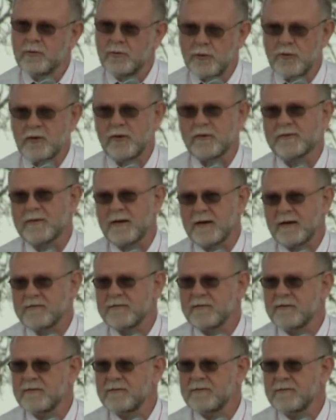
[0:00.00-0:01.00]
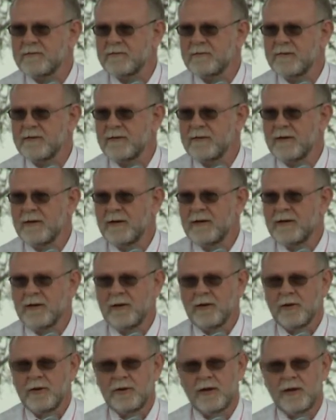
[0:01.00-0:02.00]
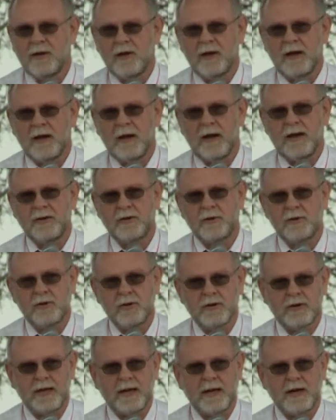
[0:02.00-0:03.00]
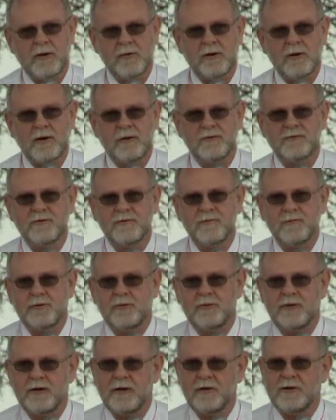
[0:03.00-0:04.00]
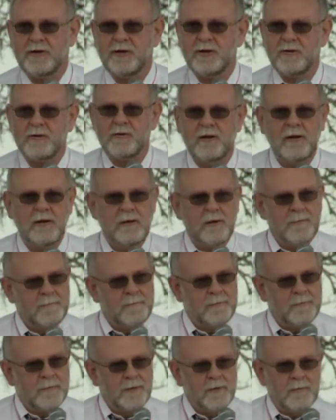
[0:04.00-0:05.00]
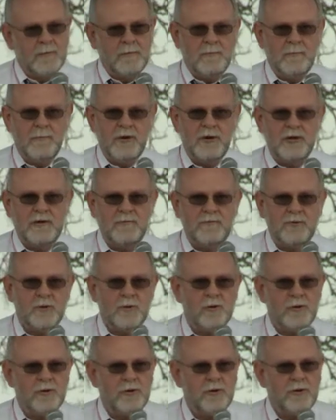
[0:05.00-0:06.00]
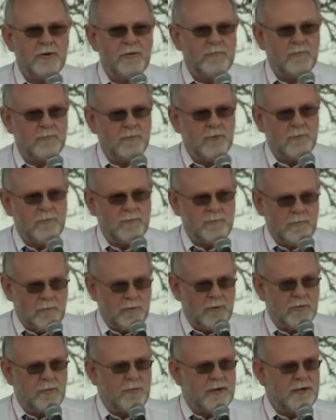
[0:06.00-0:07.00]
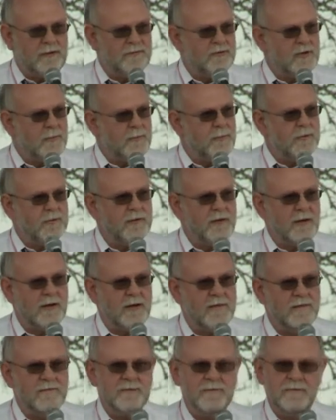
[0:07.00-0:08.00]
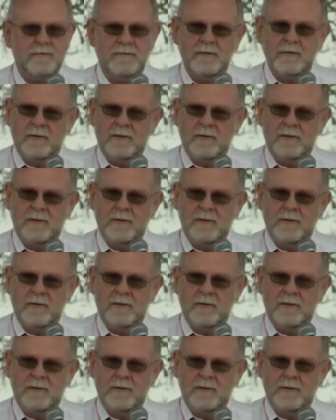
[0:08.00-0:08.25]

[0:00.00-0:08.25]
rural Texas, and you look at how guns are viewed down here, many of you were raised up with guns.